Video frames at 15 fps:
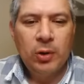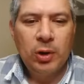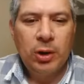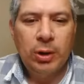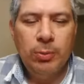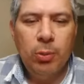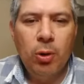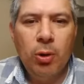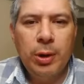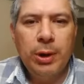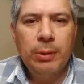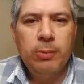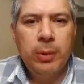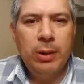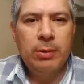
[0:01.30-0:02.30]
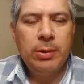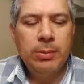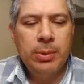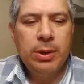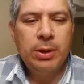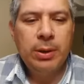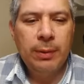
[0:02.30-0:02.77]
Good morning.
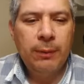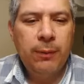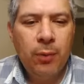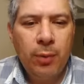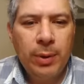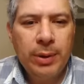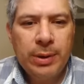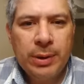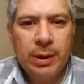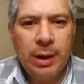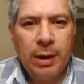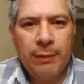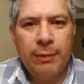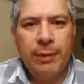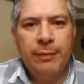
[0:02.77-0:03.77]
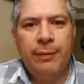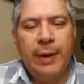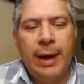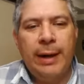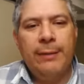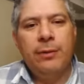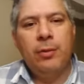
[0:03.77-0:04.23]
Welcome to the Voice of
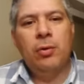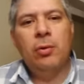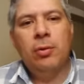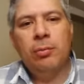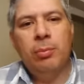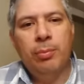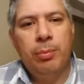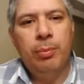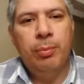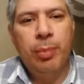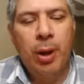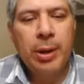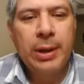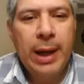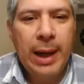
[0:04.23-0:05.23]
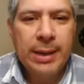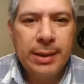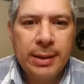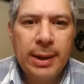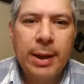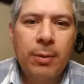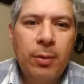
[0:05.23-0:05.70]
Revival
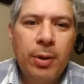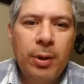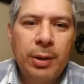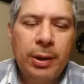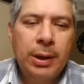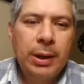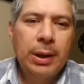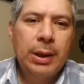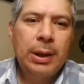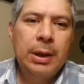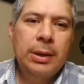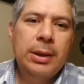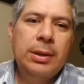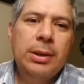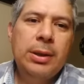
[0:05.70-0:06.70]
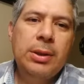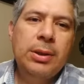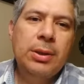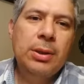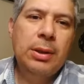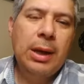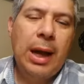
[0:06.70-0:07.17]
Broadcast Network. This
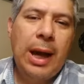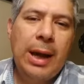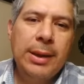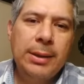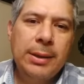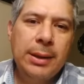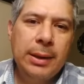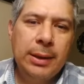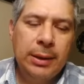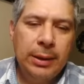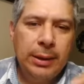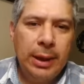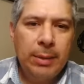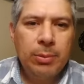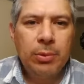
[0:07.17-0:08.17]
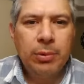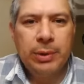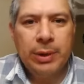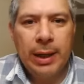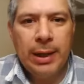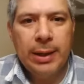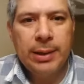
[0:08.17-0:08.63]
is Isaac Gabriel
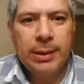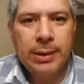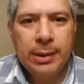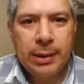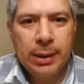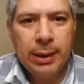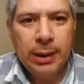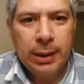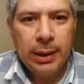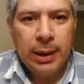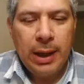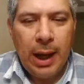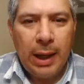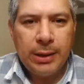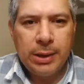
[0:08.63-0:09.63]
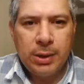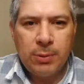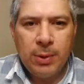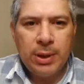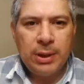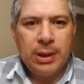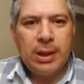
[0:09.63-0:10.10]
Gutierrez. I just
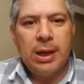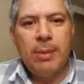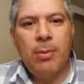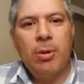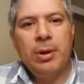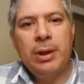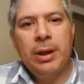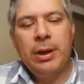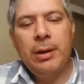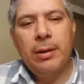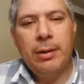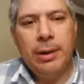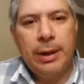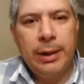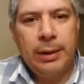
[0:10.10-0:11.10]
wanted to come on here